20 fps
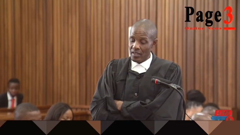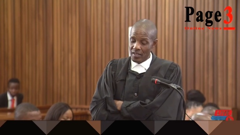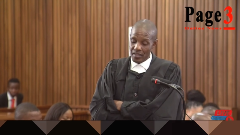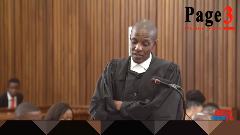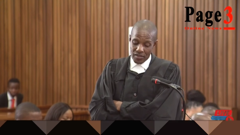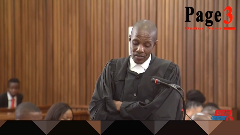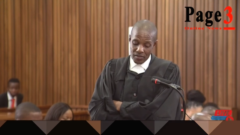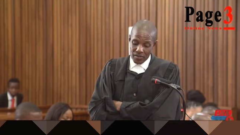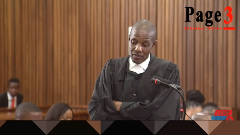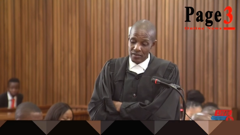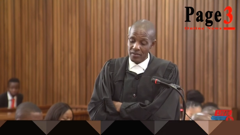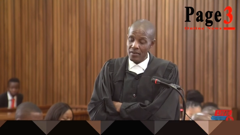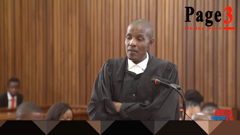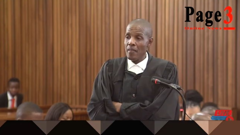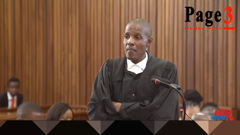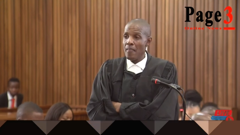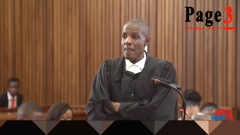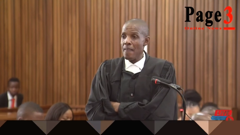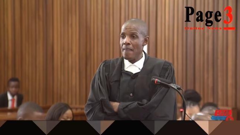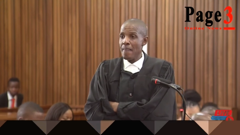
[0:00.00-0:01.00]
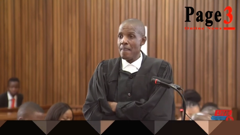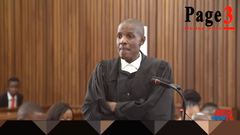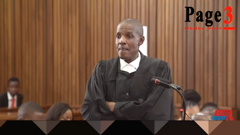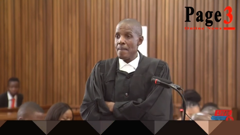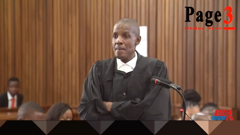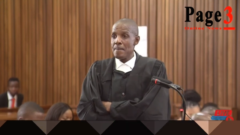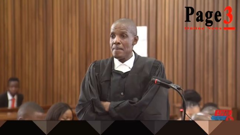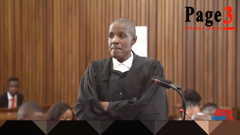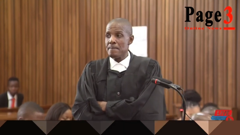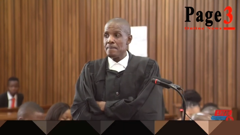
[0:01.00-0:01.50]
Thank you.
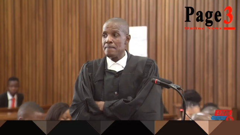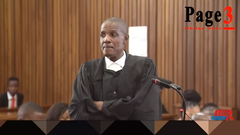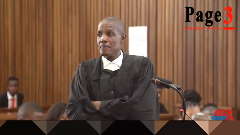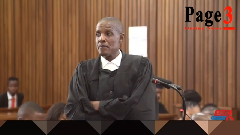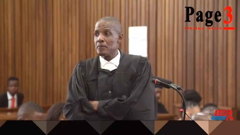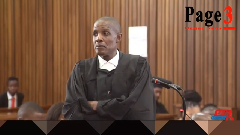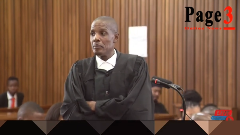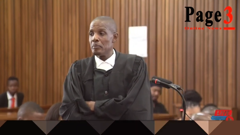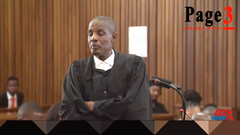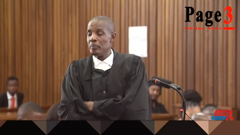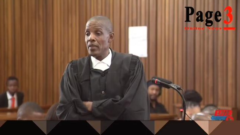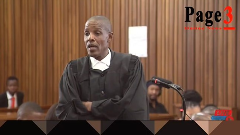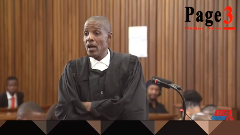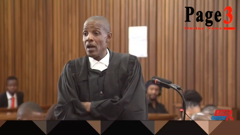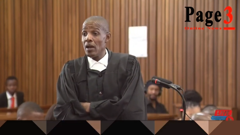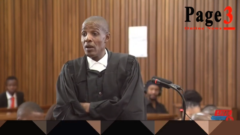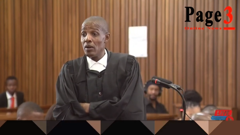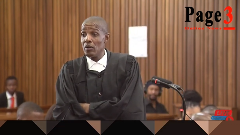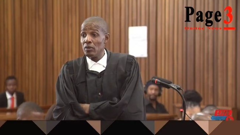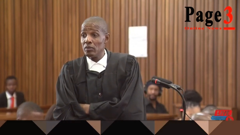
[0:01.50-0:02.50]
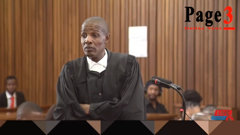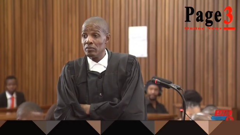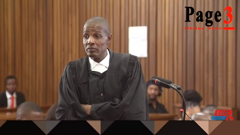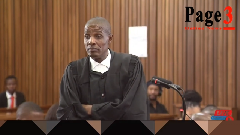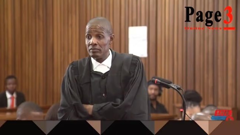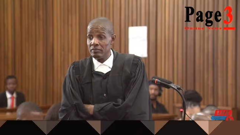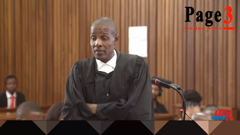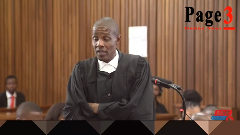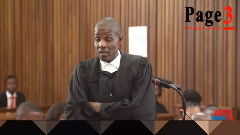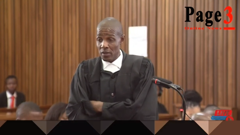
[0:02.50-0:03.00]
Now
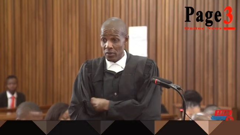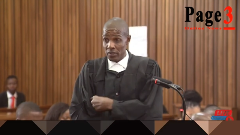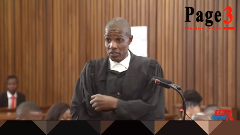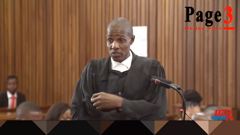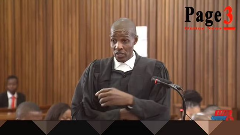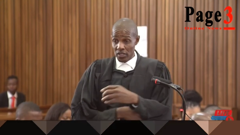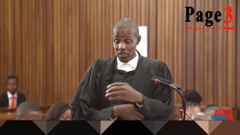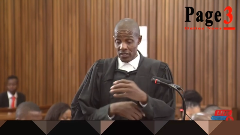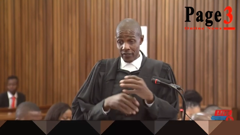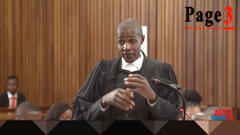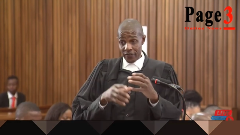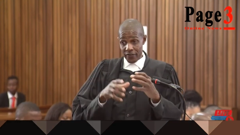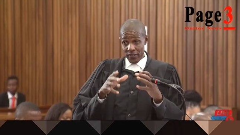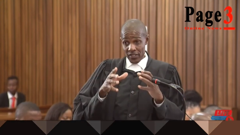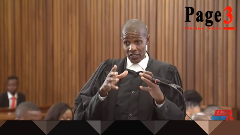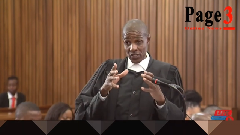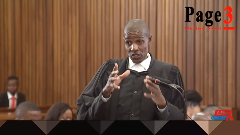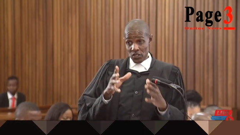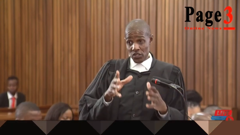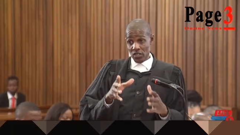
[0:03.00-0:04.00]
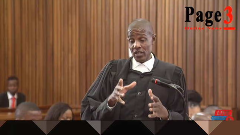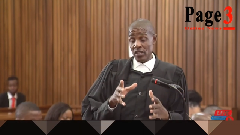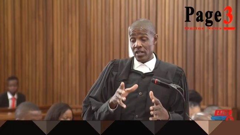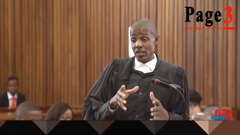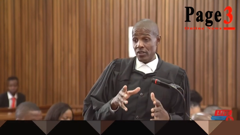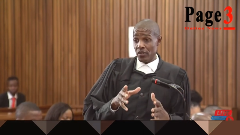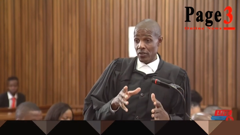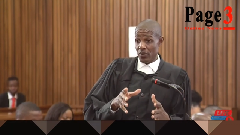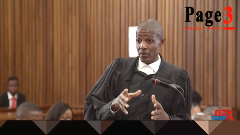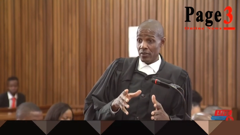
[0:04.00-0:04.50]
that was just the first
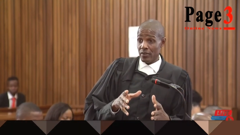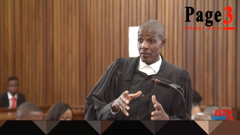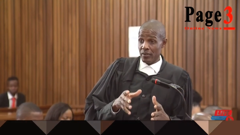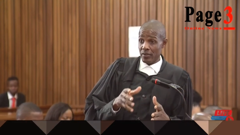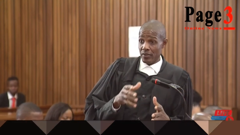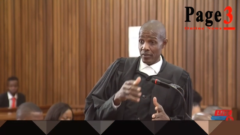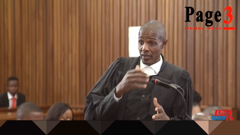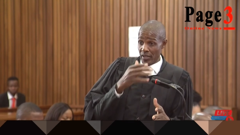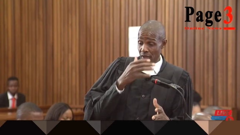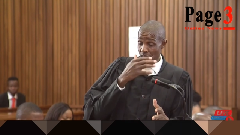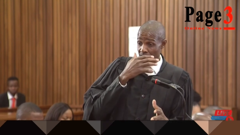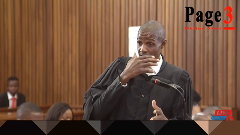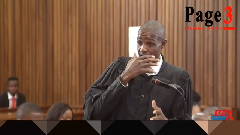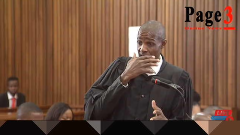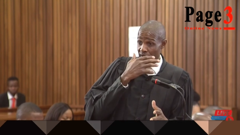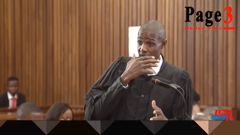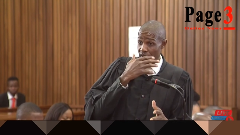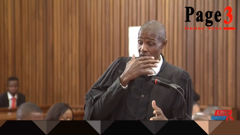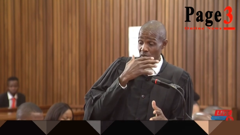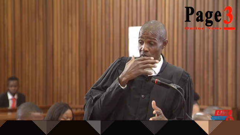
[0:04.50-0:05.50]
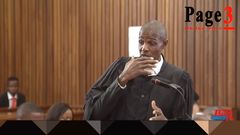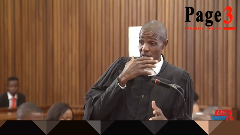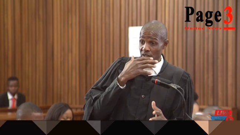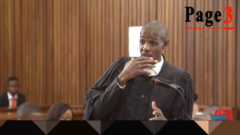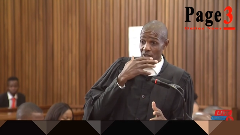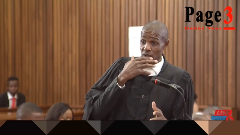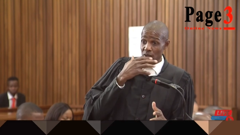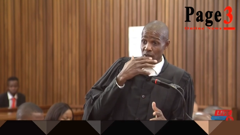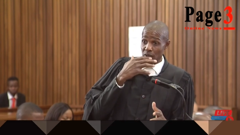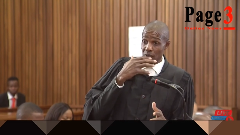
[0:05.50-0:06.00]
scenario that was given to
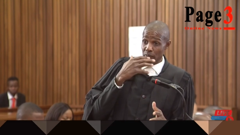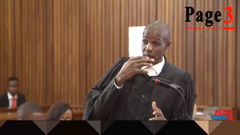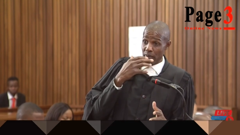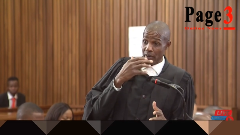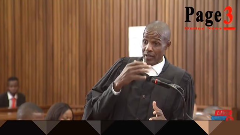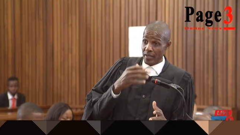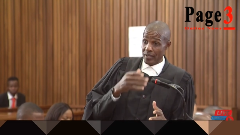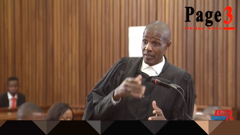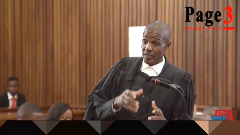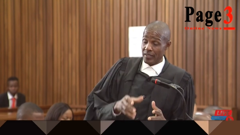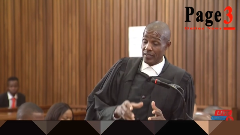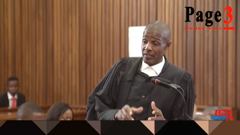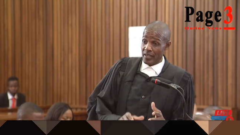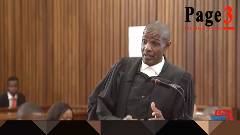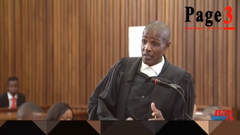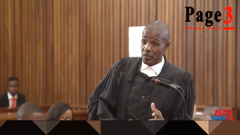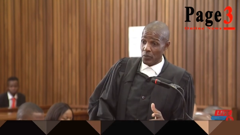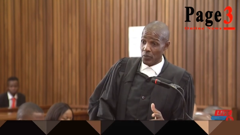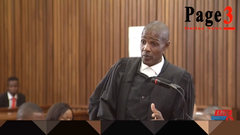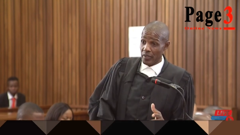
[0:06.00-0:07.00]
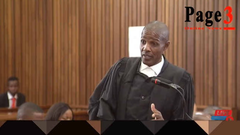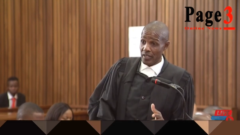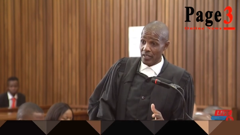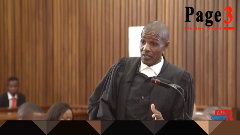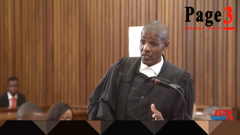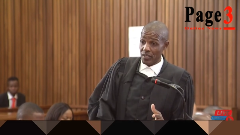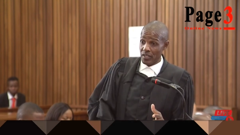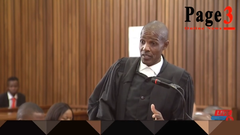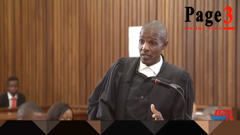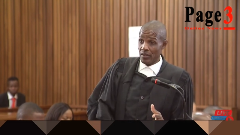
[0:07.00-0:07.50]
this court by the state
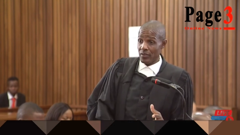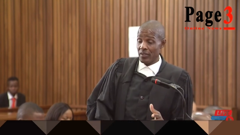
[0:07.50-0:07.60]
witnesses.